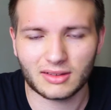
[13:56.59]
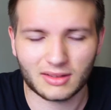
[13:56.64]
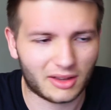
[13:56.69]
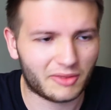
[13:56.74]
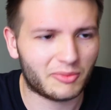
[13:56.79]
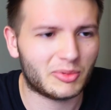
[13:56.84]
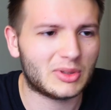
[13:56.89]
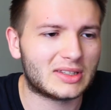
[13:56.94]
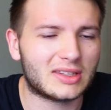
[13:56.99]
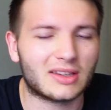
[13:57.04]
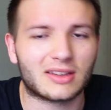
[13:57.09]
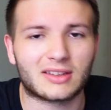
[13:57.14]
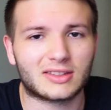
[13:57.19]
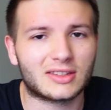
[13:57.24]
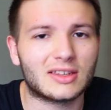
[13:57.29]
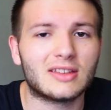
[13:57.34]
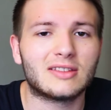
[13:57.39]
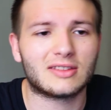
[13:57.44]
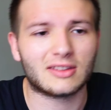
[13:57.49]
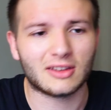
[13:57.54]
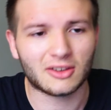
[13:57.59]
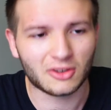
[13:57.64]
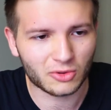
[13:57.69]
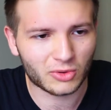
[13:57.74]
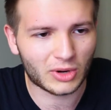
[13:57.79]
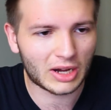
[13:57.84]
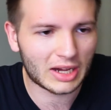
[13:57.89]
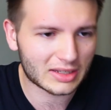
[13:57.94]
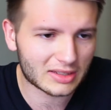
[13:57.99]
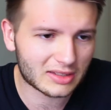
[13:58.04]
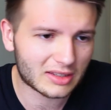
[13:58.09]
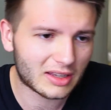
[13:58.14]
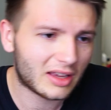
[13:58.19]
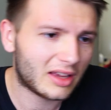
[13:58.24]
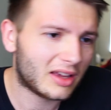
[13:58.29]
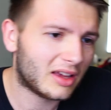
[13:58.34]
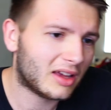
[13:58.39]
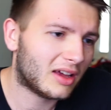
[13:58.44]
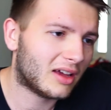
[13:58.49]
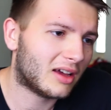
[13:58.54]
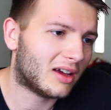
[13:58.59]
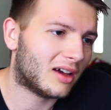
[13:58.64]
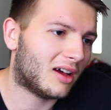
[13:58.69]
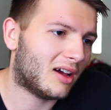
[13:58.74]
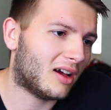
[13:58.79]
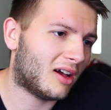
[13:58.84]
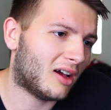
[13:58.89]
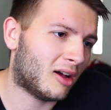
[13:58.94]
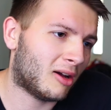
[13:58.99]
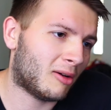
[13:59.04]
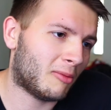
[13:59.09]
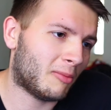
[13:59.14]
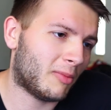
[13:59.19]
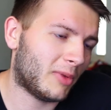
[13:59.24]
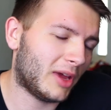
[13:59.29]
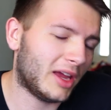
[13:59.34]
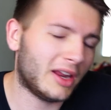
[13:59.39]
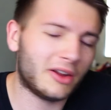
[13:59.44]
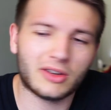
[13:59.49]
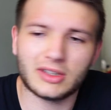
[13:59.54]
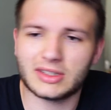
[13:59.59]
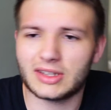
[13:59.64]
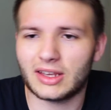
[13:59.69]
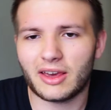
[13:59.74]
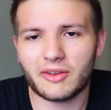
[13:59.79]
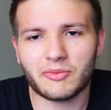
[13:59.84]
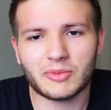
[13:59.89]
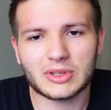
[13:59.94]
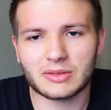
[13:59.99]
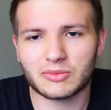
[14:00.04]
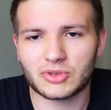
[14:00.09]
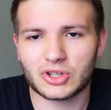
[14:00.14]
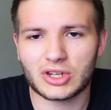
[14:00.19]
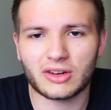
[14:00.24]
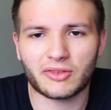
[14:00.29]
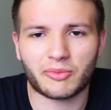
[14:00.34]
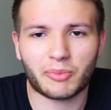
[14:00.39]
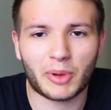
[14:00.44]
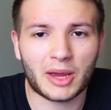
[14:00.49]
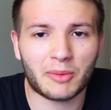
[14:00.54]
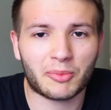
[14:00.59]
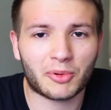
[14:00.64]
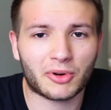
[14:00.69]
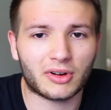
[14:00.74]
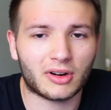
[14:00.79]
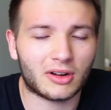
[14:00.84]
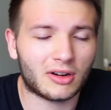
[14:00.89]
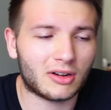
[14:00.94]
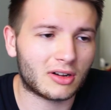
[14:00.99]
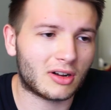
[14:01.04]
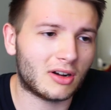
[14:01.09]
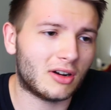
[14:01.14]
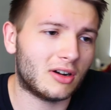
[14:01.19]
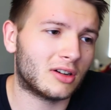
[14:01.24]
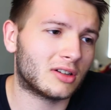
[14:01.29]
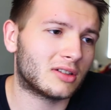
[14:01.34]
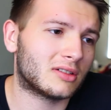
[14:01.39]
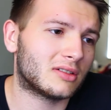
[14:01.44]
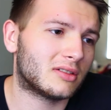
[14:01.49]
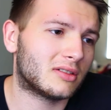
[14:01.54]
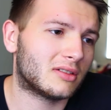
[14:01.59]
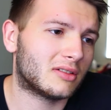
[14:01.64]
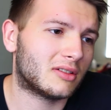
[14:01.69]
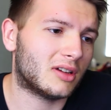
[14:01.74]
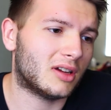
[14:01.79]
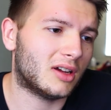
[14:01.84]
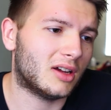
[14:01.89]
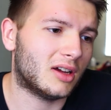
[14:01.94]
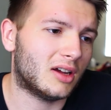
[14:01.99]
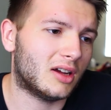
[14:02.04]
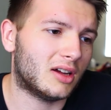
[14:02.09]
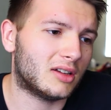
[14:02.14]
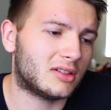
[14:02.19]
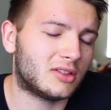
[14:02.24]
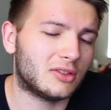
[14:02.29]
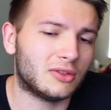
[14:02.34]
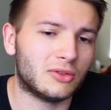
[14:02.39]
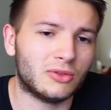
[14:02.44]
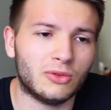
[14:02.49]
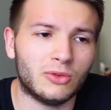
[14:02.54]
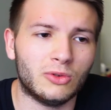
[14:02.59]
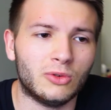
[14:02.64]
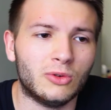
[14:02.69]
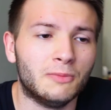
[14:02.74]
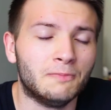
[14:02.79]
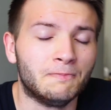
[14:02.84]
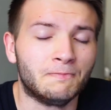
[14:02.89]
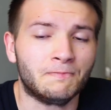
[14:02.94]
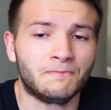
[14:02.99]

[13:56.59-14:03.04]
I've been sick since the US. Anyways, they gave me some sheet of paper in Hong Kong to